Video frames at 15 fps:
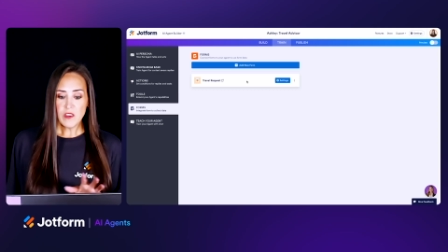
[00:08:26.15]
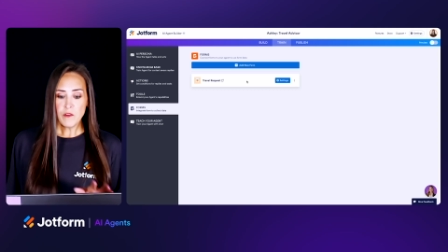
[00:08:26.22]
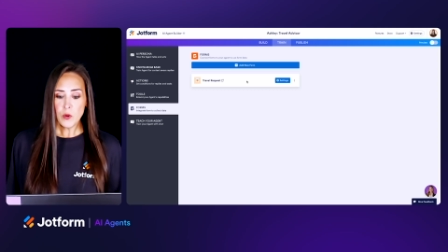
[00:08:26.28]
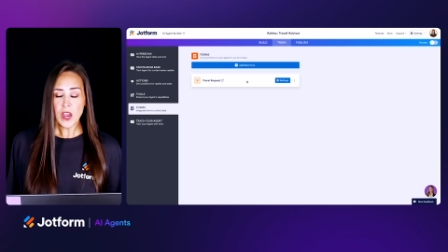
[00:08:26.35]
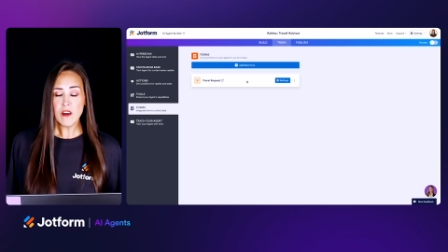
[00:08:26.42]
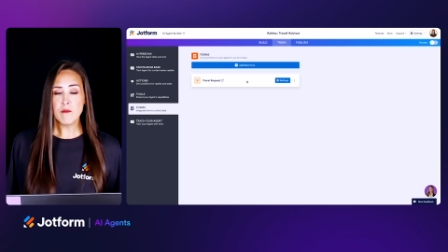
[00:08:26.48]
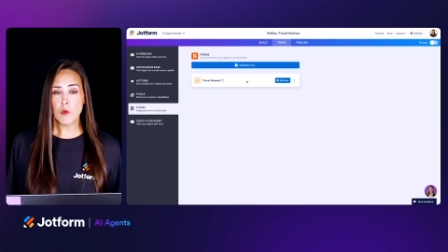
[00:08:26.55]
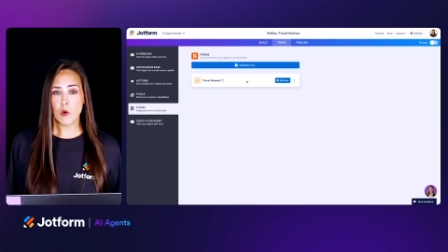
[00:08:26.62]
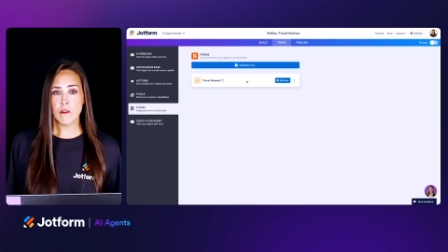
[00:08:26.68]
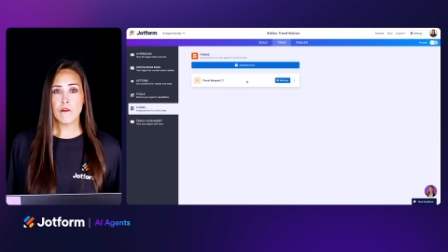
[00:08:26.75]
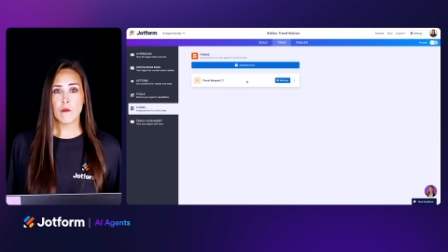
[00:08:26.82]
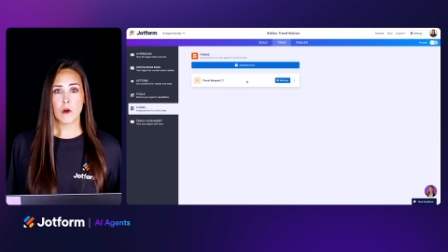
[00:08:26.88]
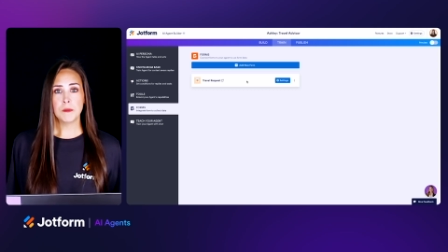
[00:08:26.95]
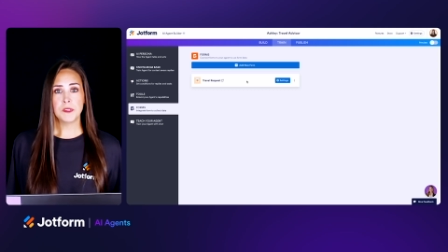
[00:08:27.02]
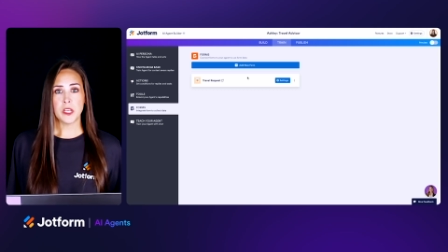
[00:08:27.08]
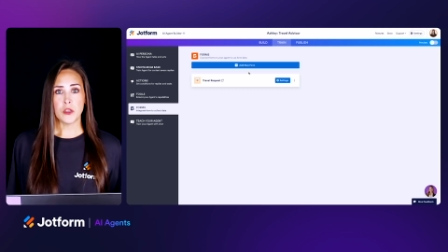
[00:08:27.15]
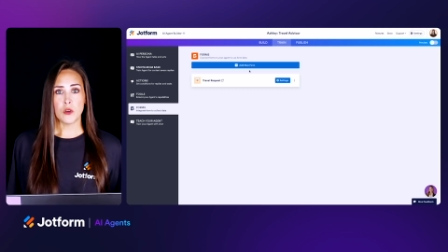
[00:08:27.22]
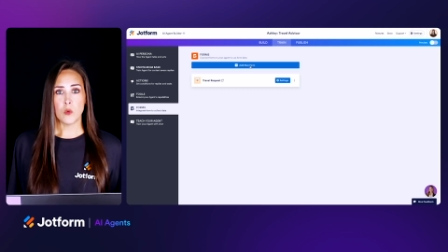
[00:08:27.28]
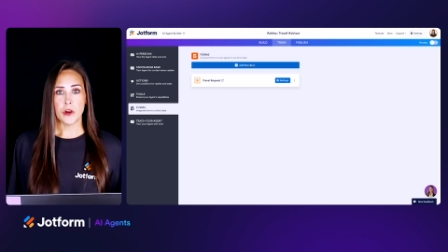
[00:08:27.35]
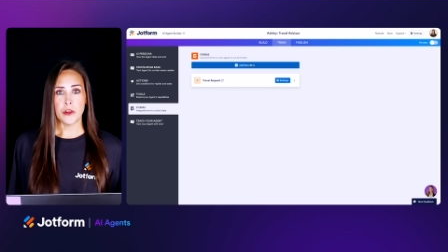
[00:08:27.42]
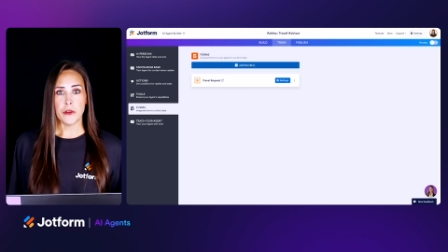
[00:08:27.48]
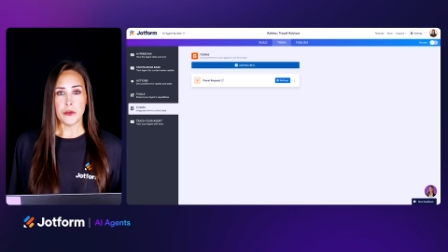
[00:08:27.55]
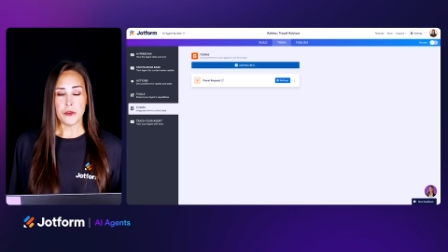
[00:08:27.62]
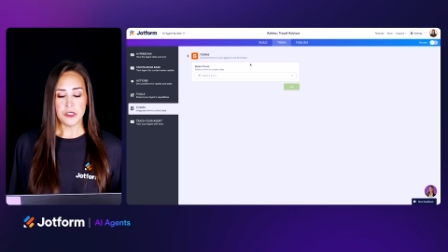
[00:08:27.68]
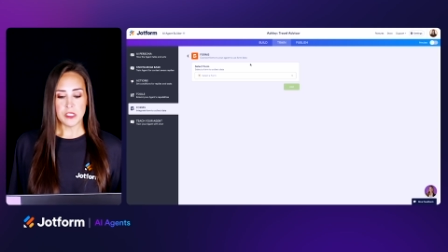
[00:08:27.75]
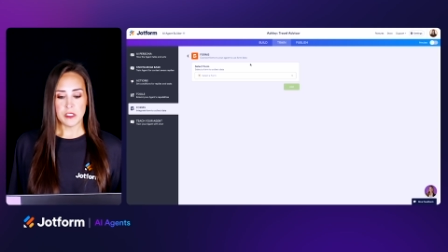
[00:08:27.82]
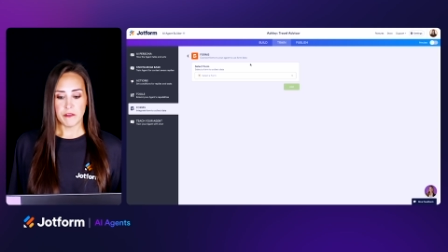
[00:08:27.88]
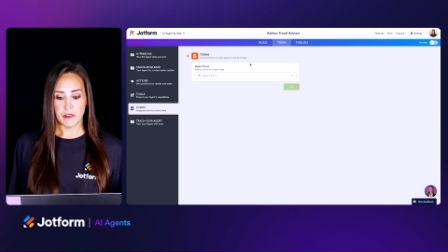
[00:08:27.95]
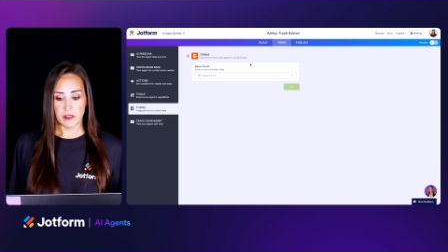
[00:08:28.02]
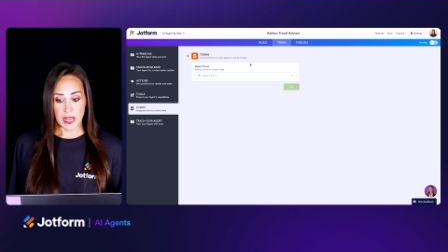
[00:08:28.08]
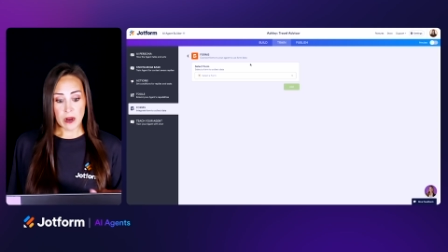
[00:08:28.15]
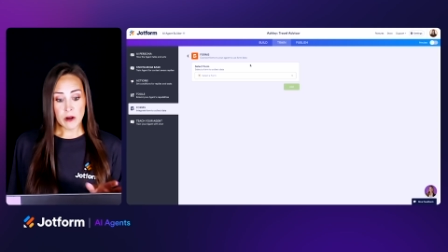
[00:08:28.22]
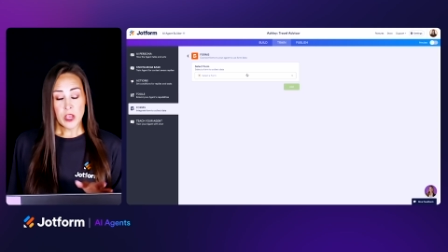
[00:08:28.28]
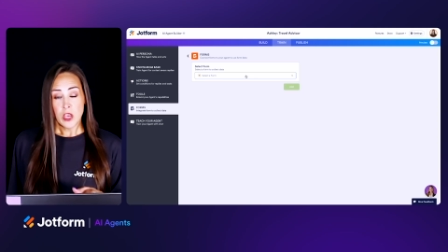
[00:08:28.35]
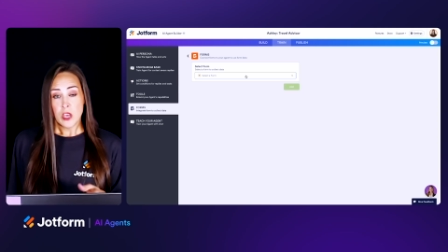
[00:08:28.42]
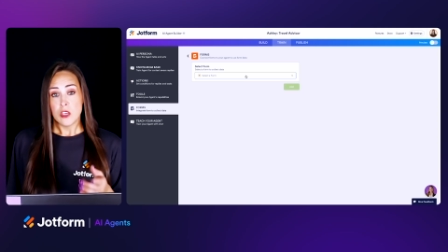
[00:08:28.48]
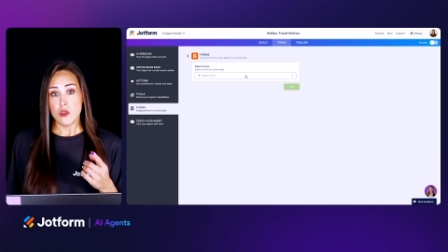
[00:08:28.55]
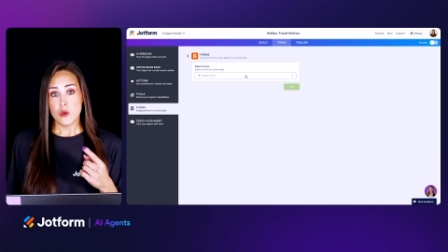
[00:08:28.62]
if you have more forms that you'll want your users to fill out,